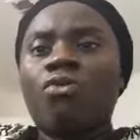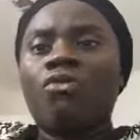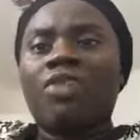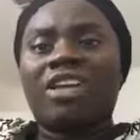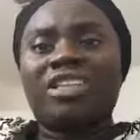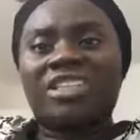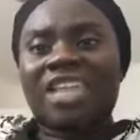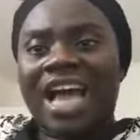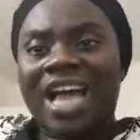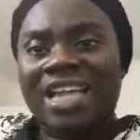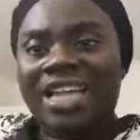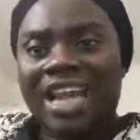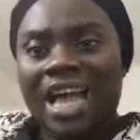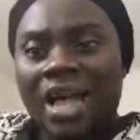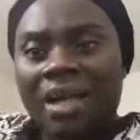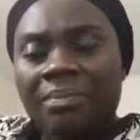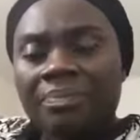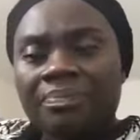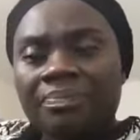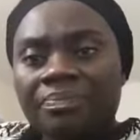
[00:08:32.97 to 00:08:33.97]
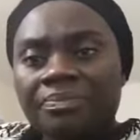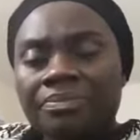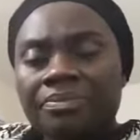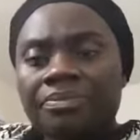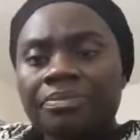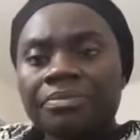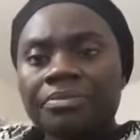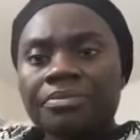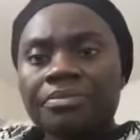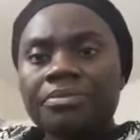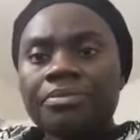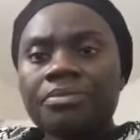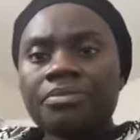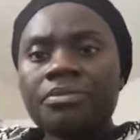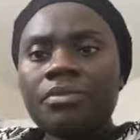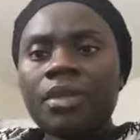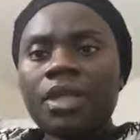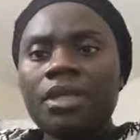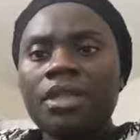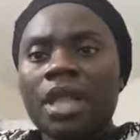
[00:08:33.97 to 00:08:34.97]
vagina,
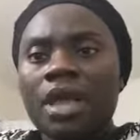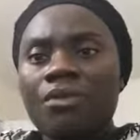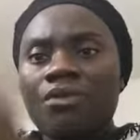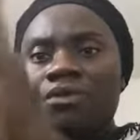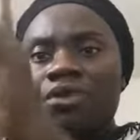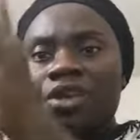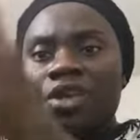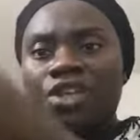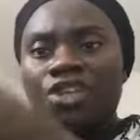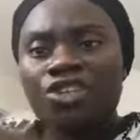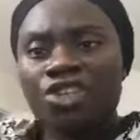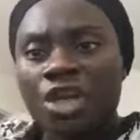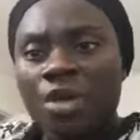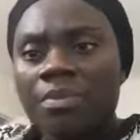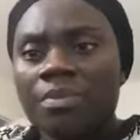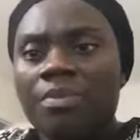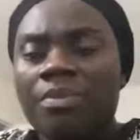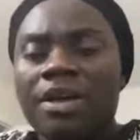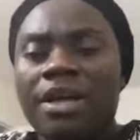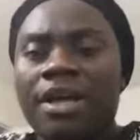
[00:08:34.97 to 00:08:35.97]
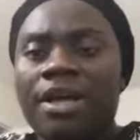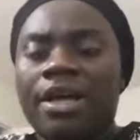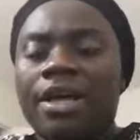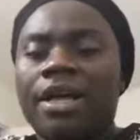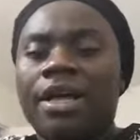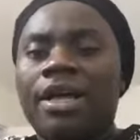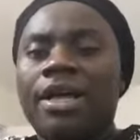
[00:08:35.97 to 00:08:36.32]
the V-shaped